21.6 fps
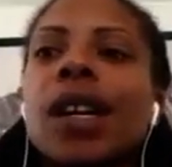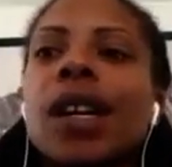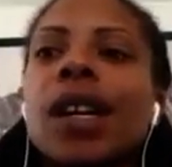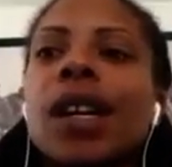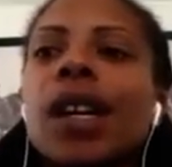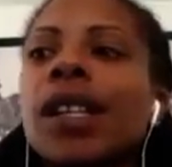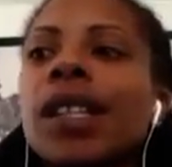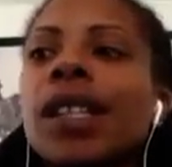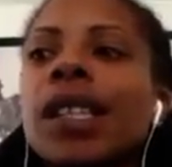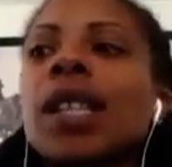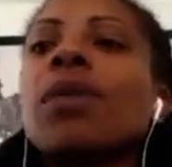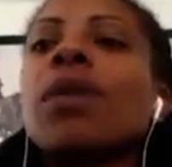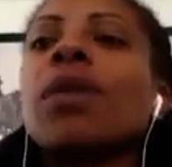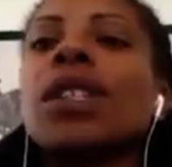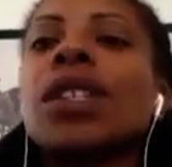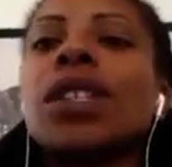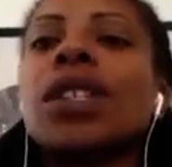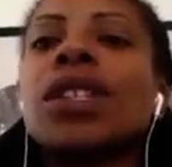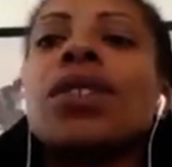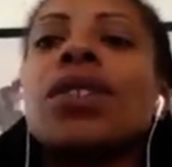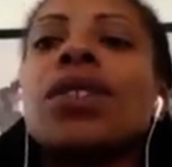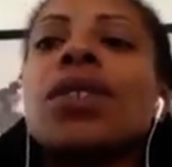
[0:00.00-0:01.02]
see what
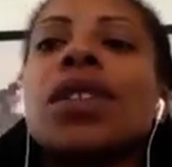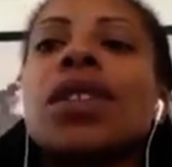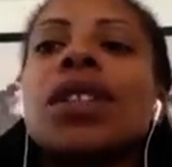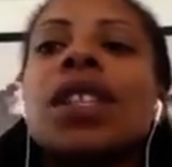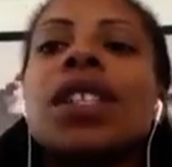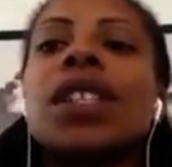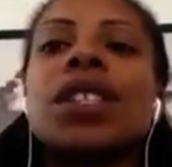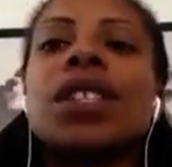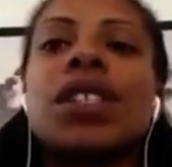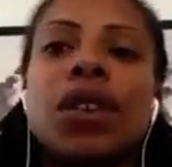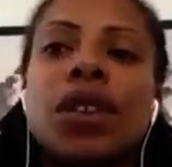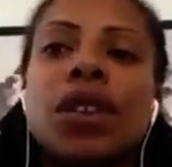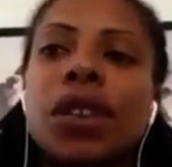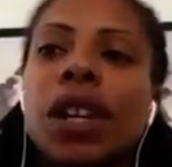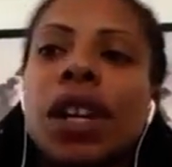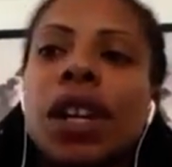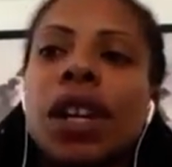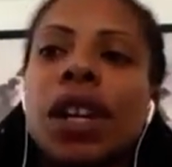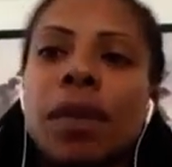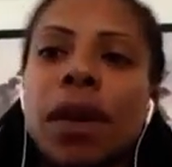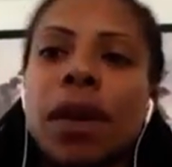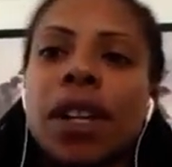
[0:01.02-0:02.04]
to do in certain
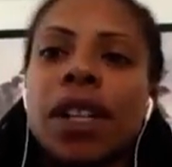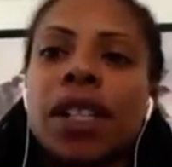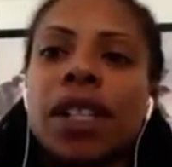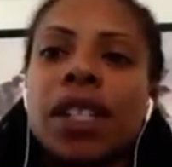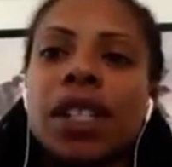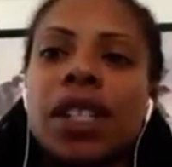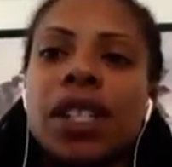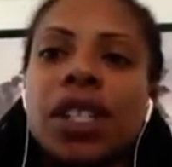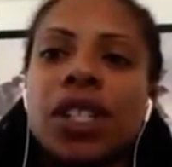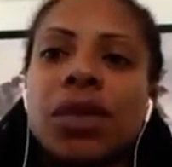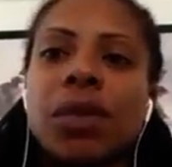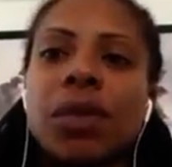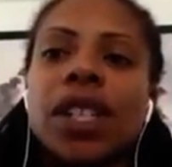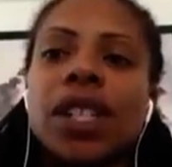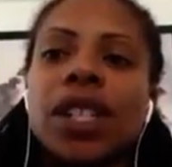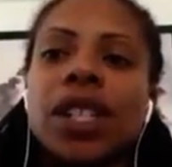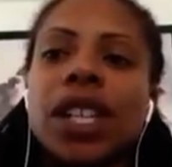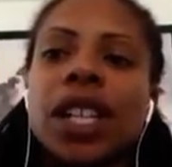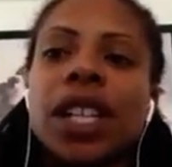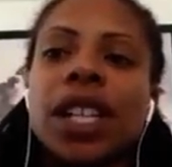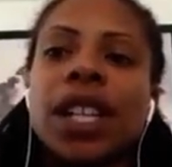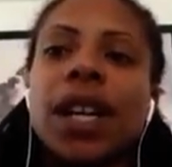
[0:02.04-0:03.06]
experience and
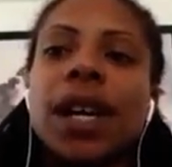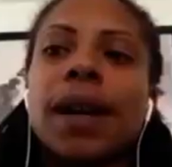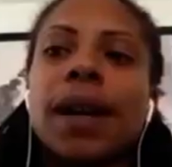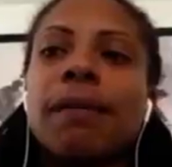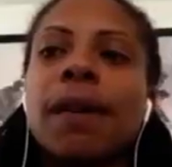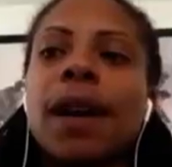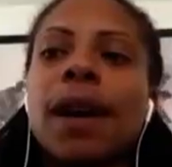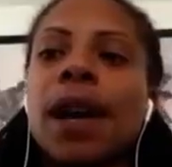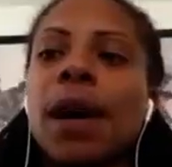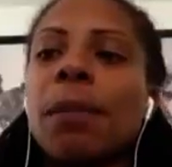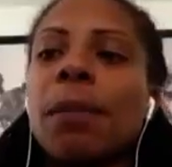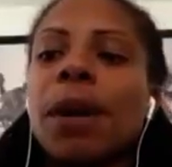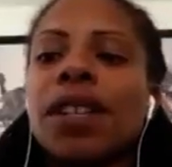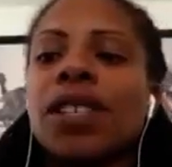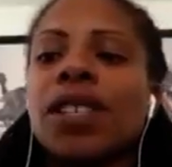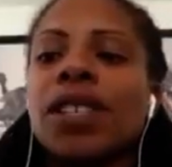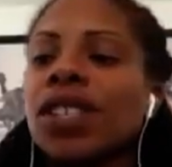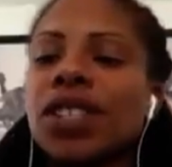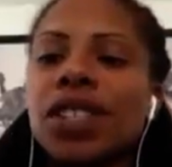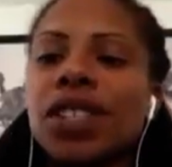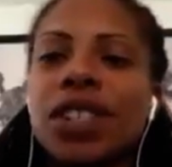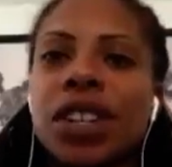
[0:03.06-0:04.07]
situation. My
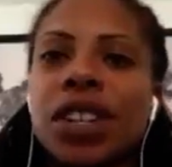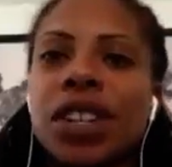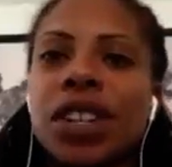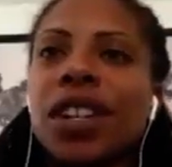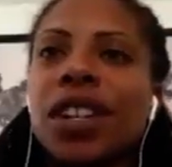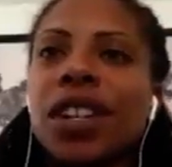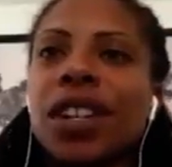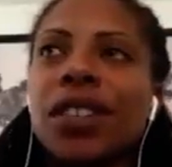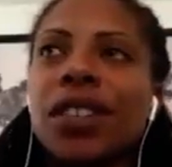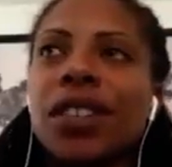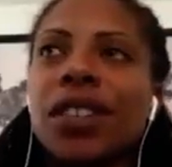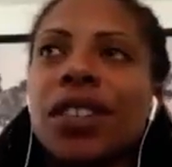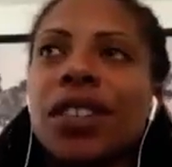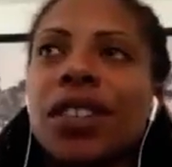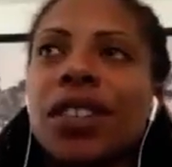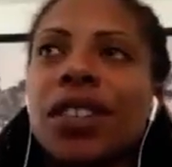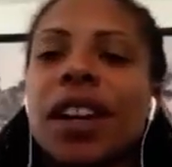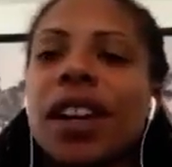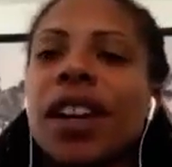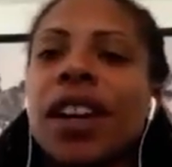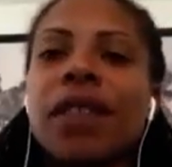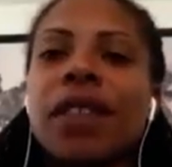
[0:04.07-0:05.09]
sister, she's
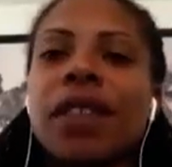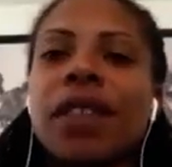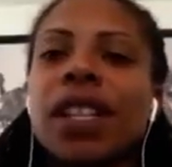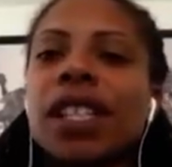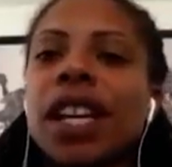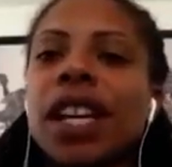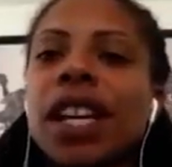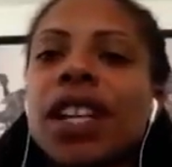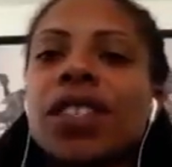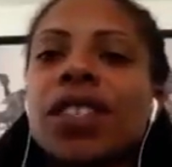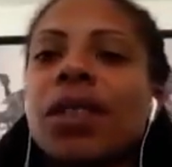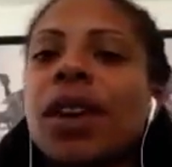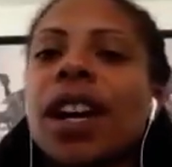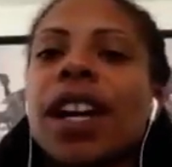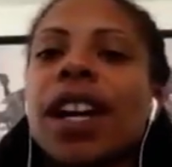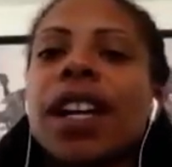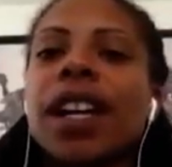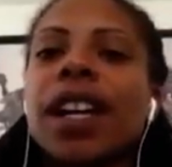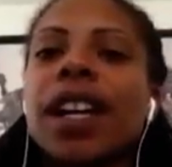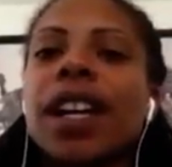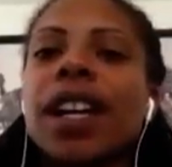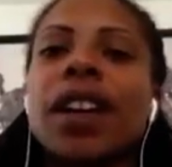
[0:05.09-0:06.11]
been there.
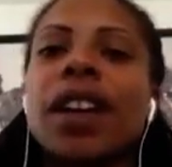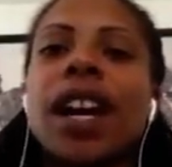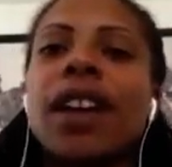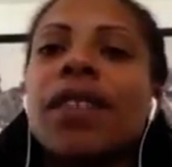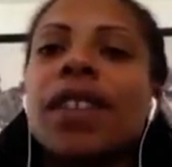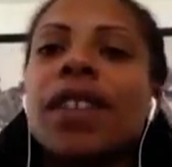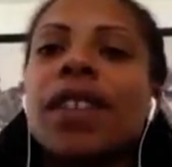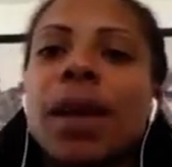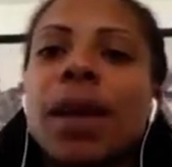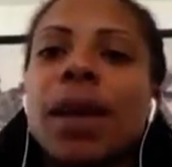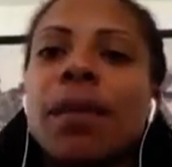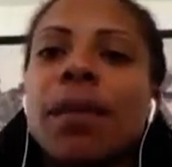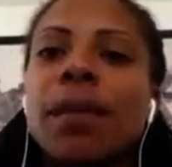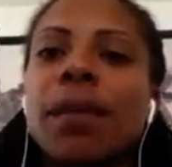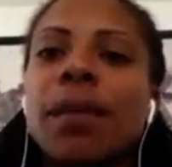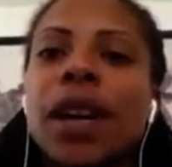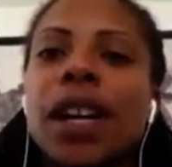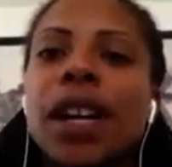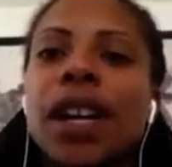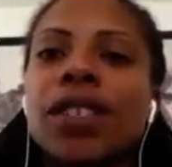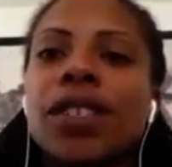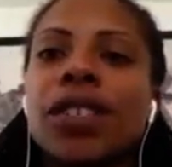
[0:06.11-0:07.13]
Desiree's been there every step of the
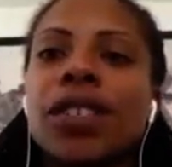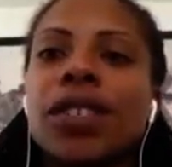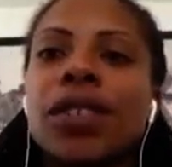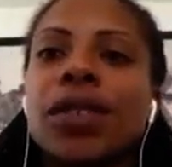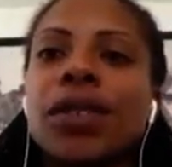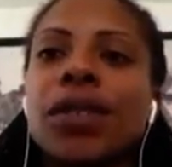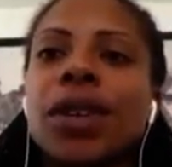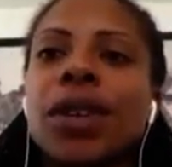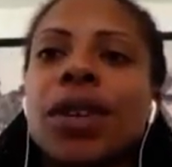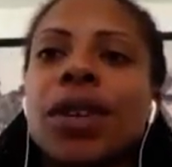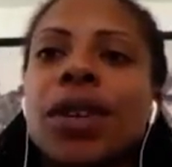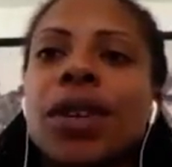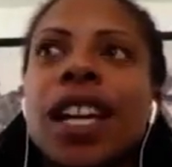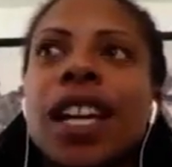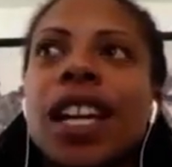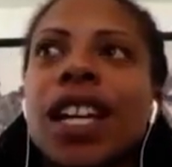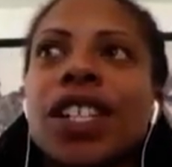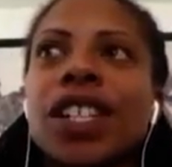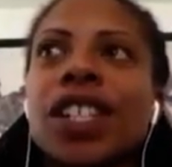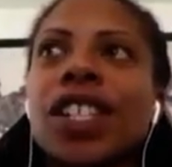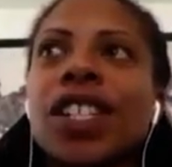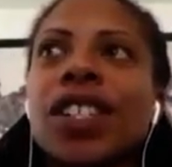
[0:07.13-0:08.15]
way too.
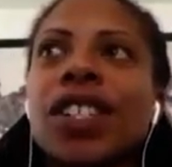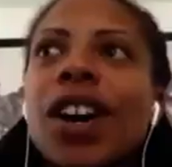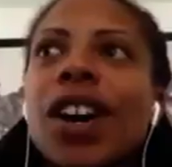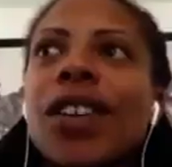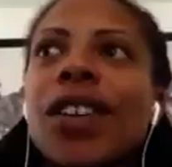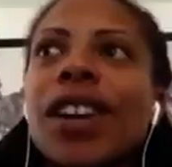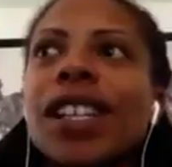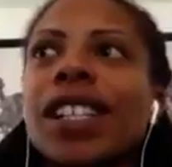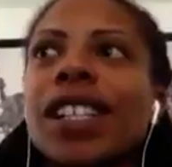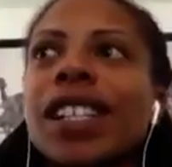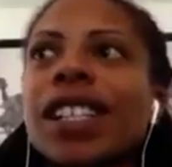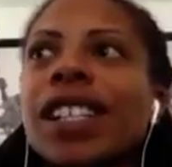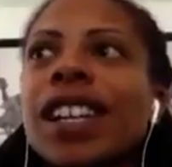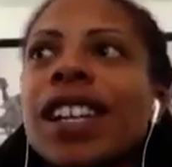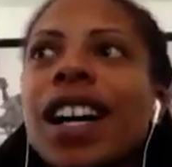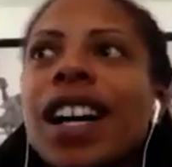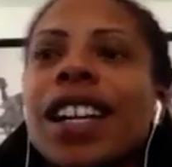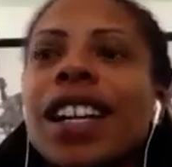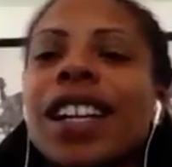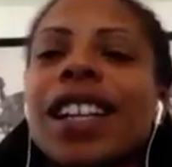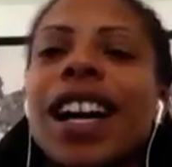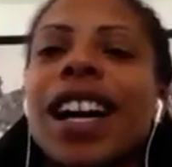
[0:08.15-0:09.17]
And she's always just
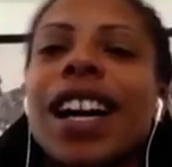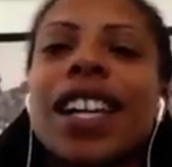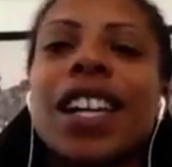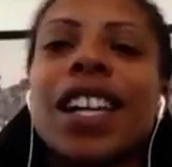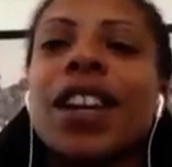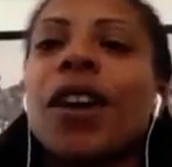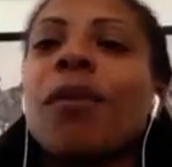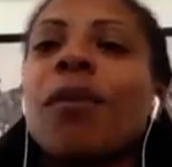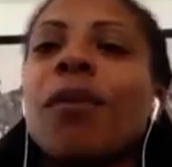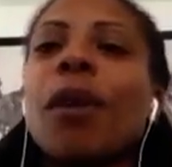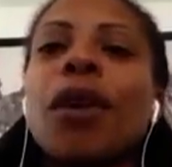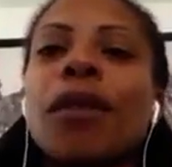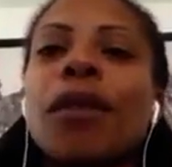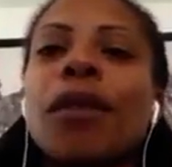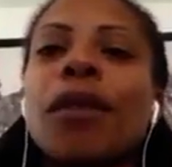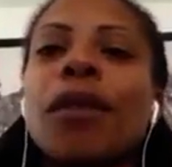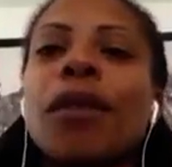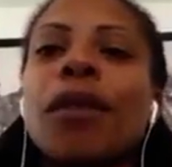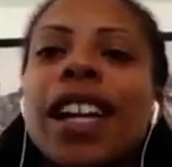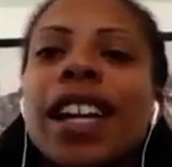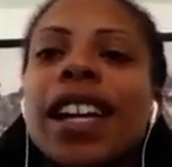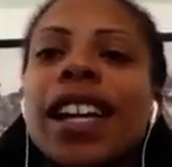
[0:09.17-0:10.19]
kind of like,
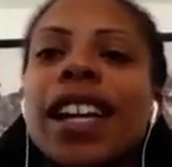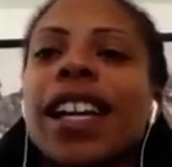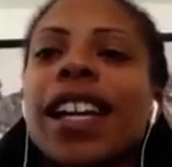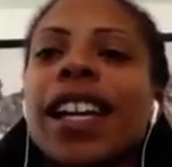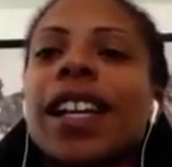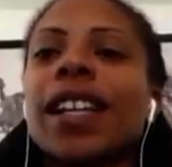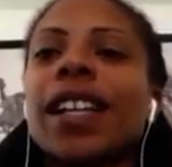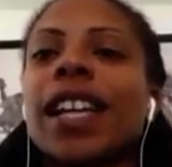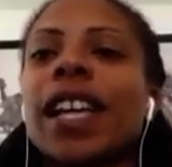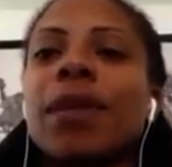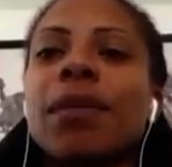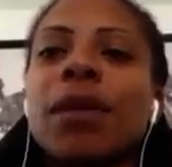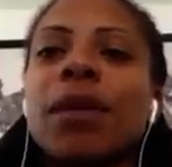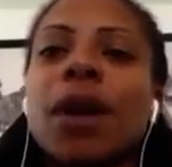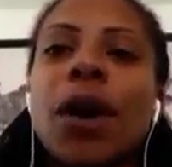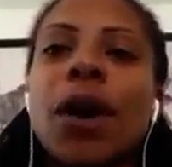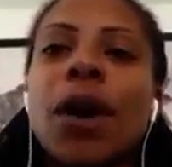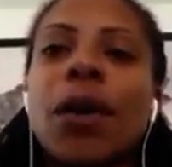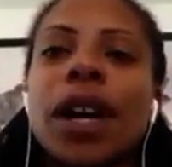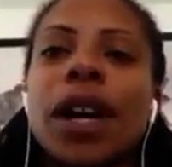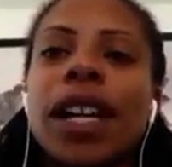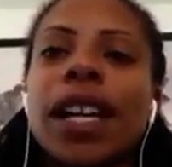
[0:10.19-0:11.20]
motivating and keep
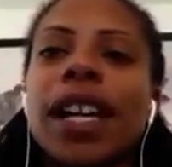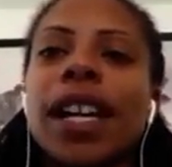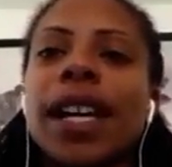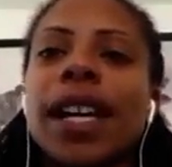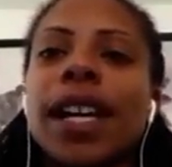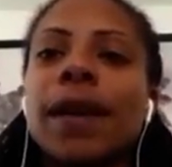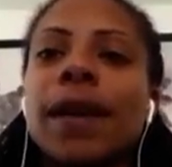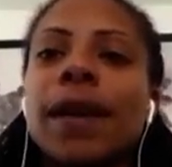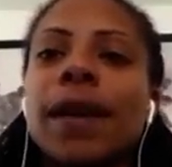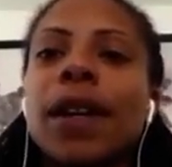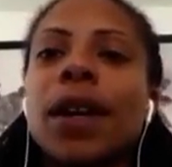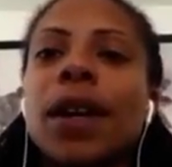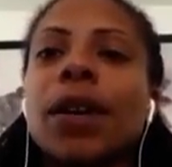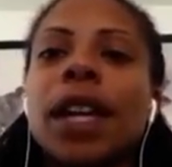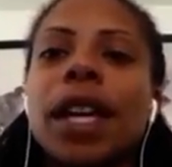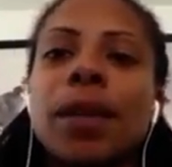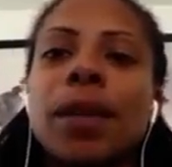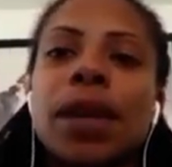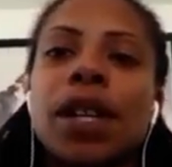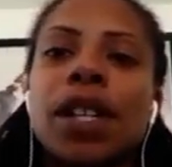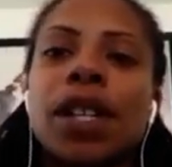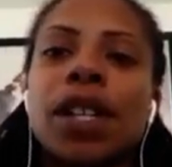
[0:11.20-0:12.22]
going and,
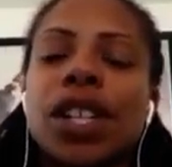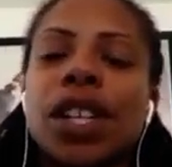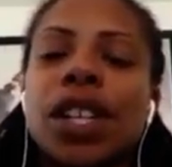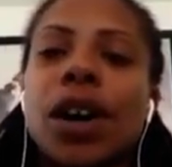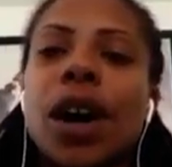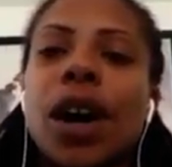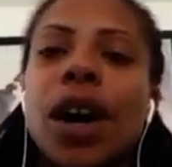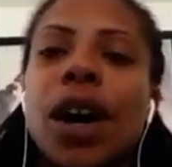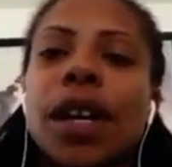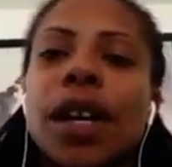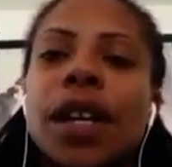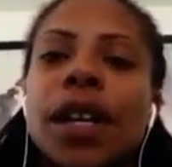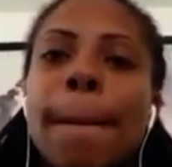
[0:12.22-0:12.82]
keep pushing on.